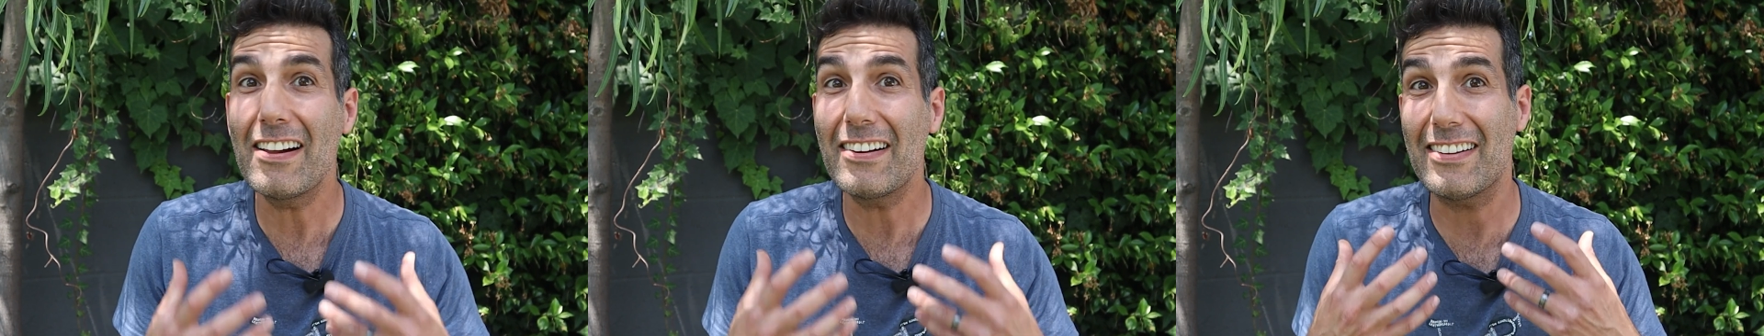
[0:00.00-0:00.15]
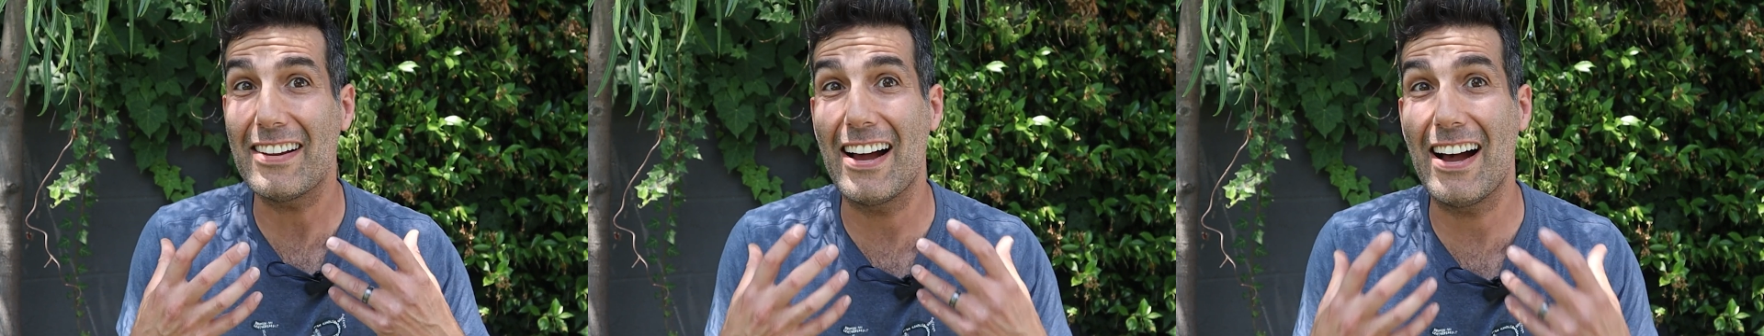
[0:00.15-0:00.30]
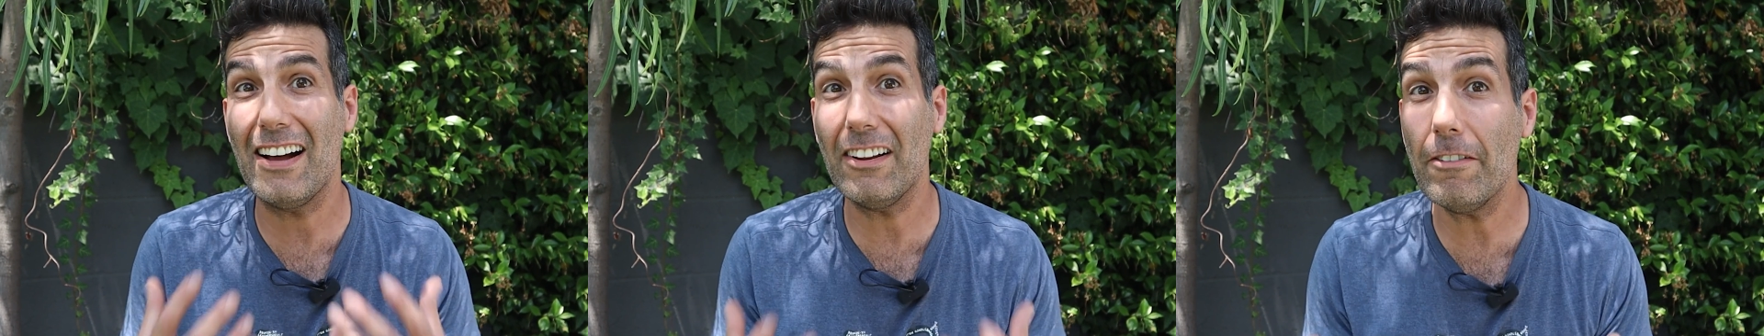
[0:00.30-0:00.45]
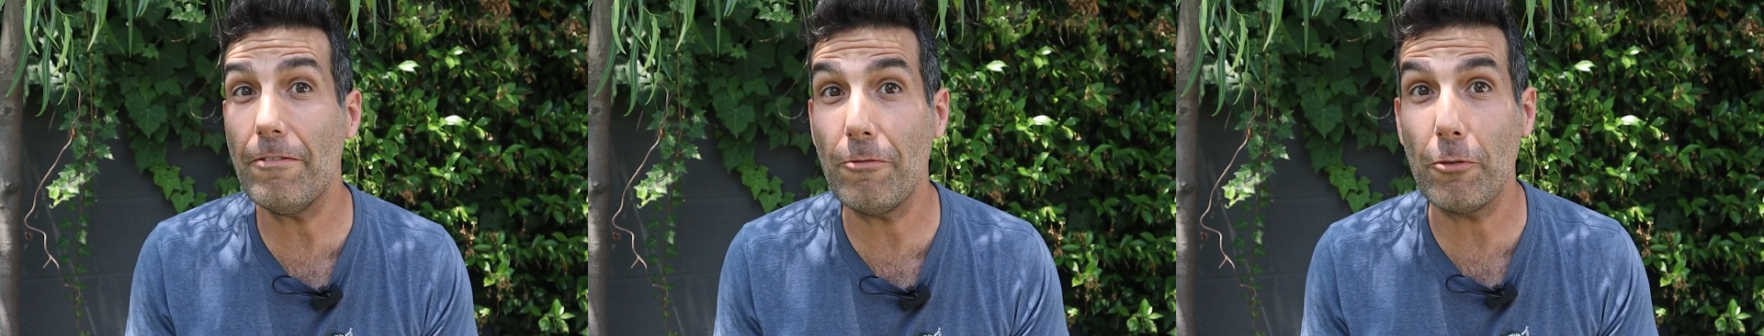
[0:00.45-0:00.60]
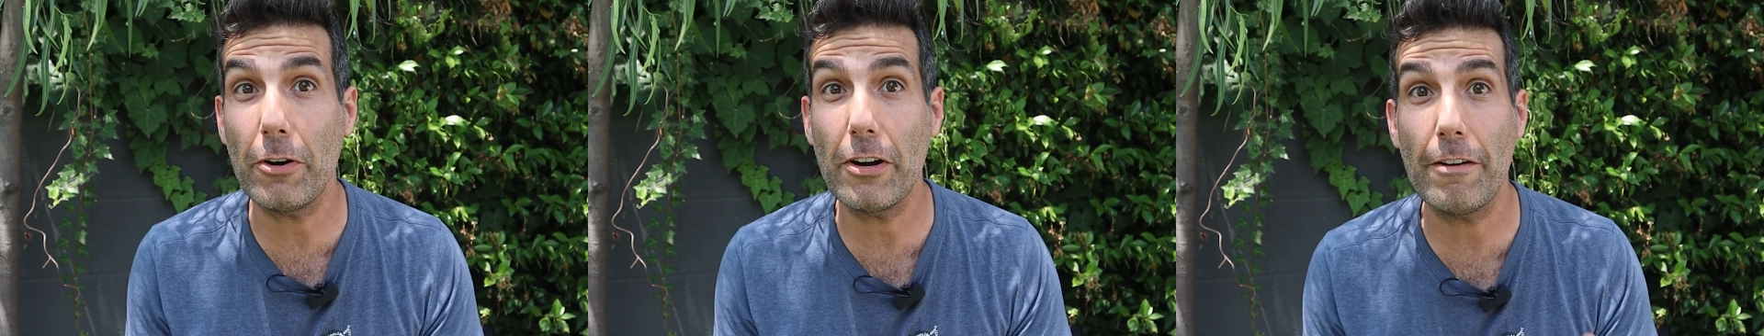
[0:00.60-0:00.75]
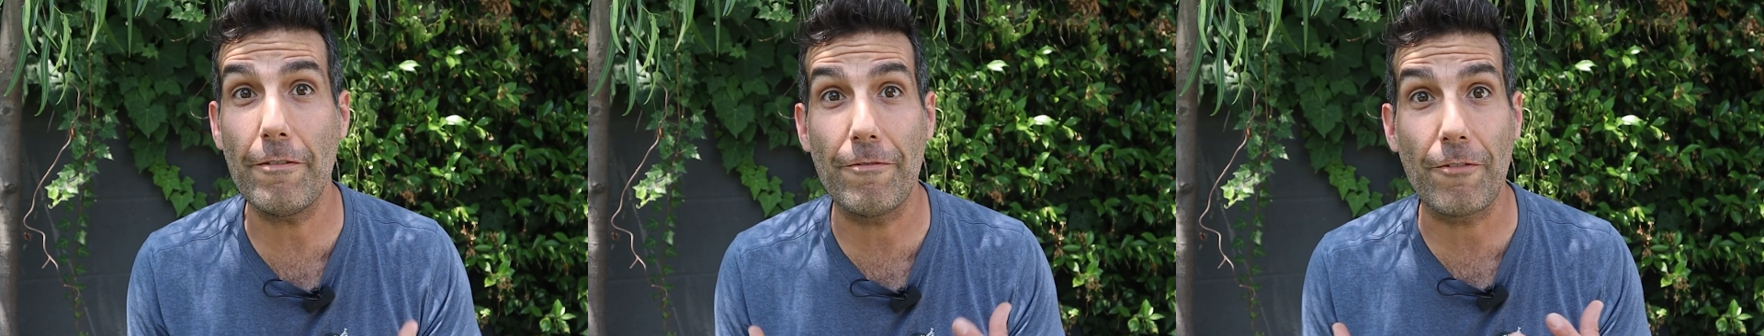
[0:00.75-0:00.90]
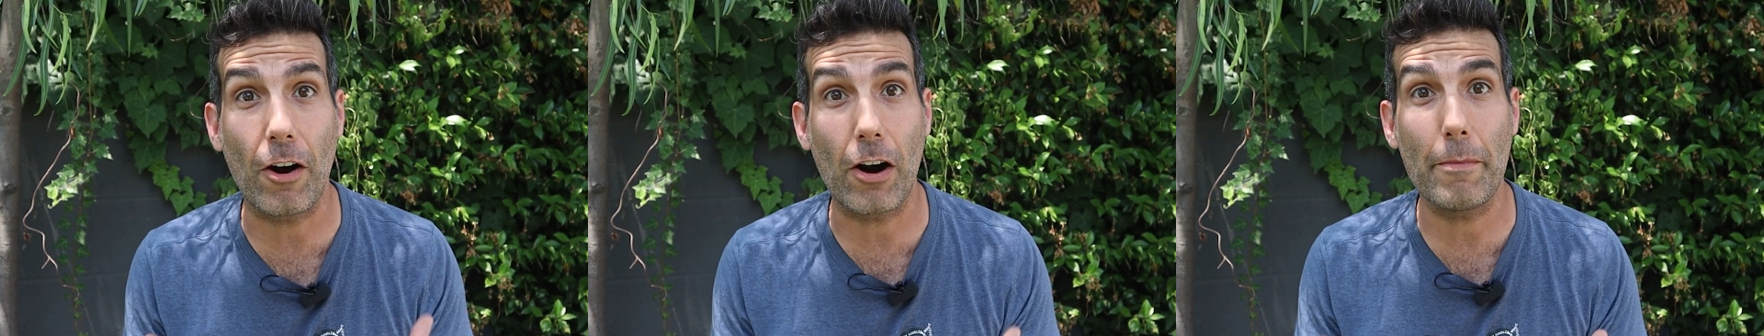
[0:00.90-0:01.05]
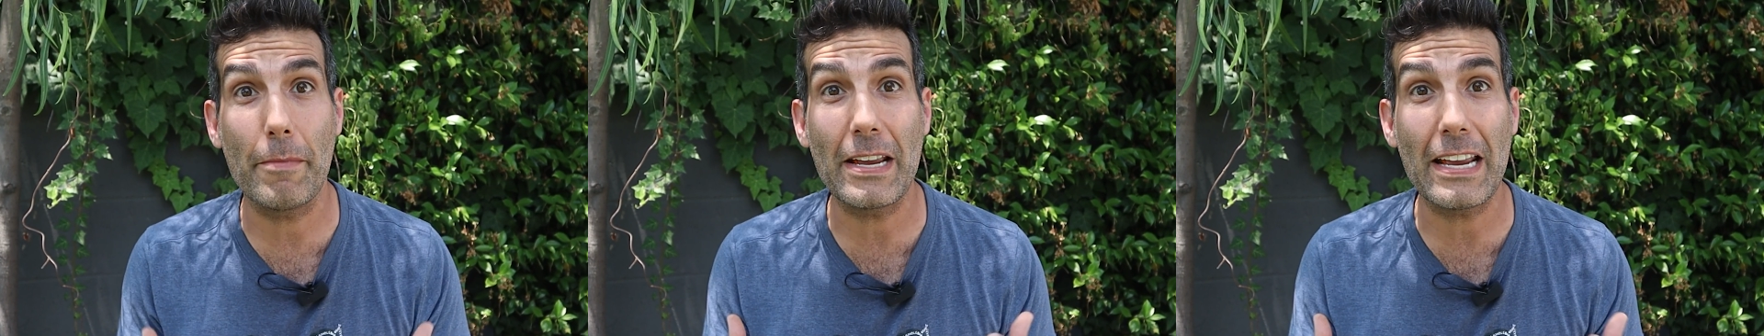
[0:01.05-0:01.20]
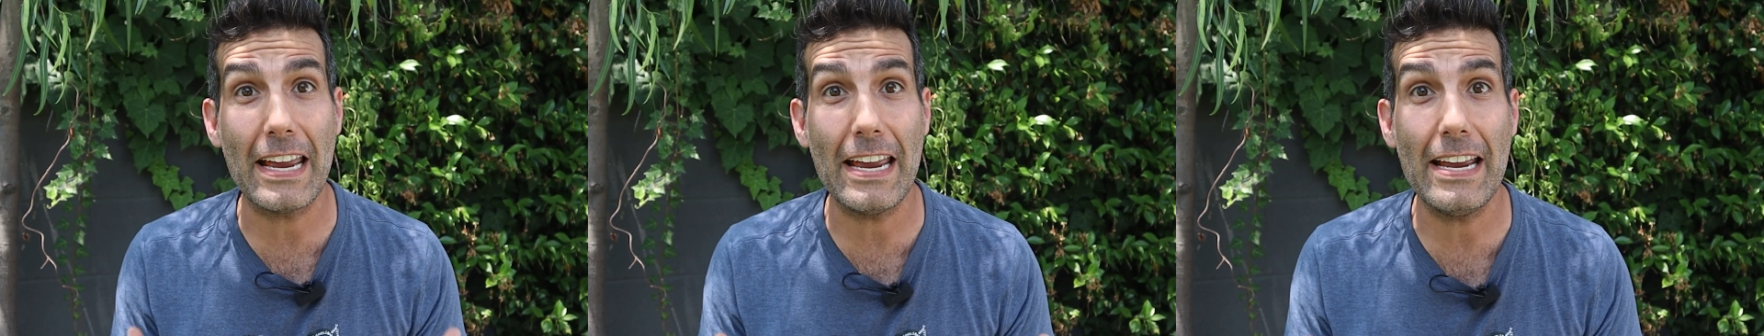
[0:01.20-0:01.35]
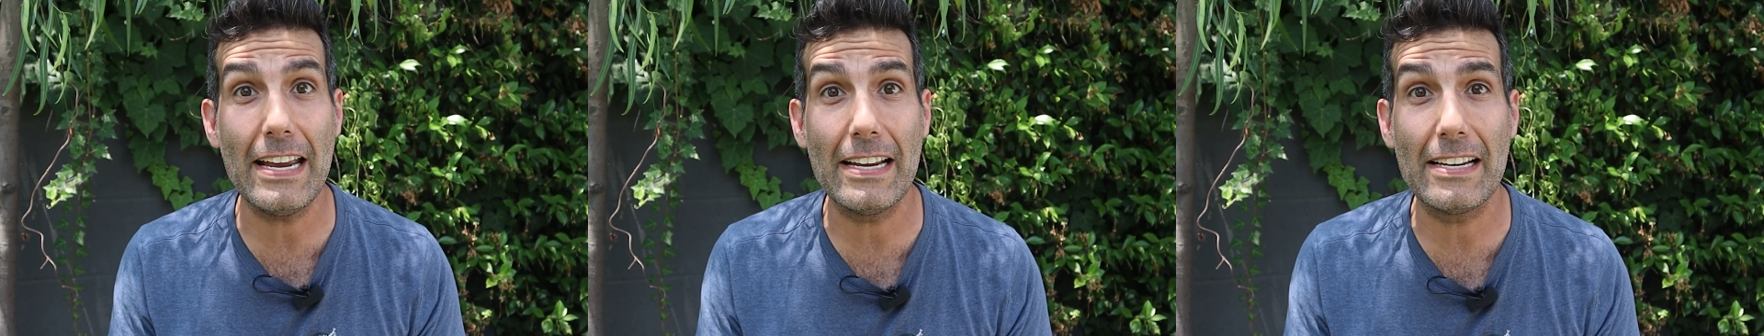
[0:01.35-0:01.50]
California
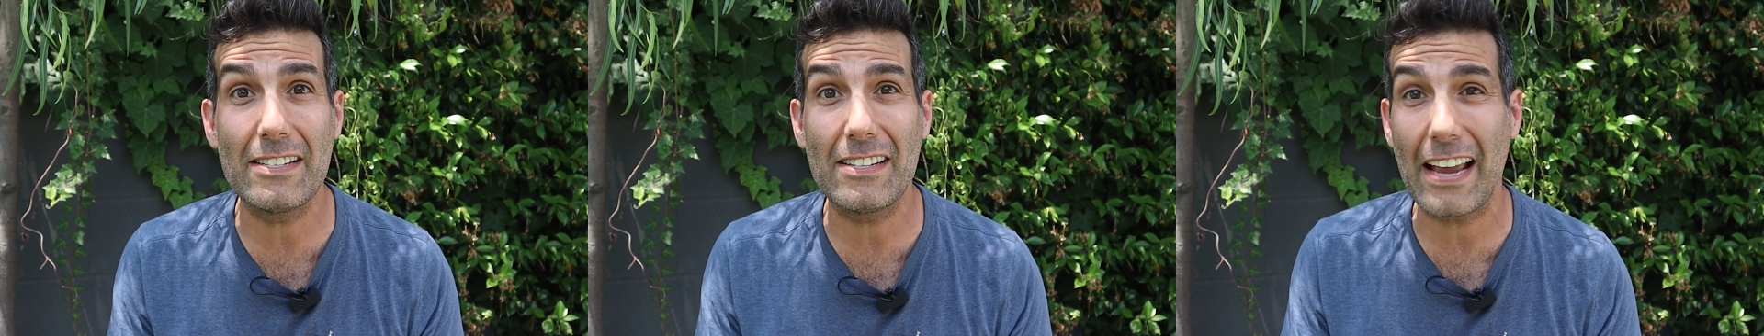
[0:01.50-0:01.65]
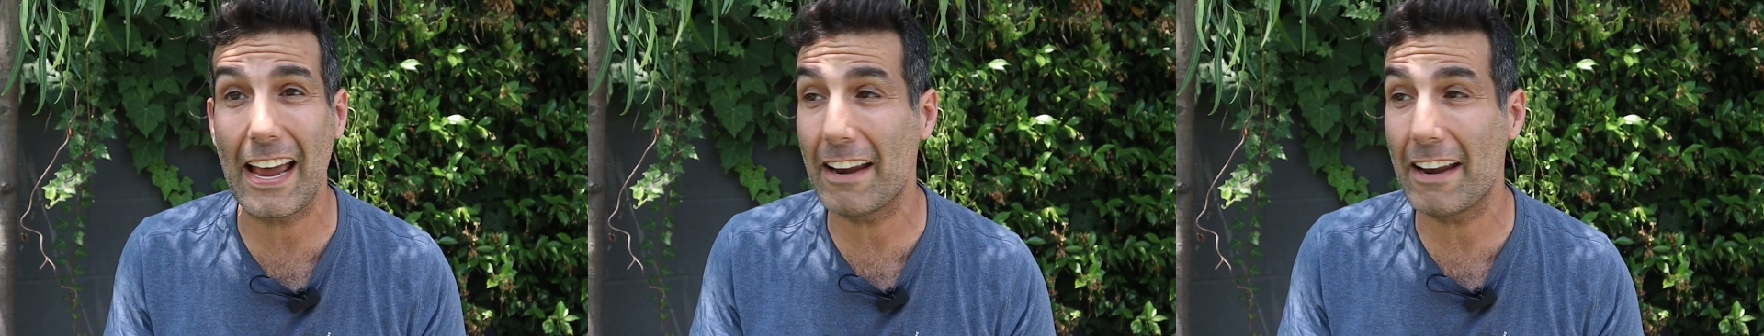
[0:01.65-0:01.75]
farming is,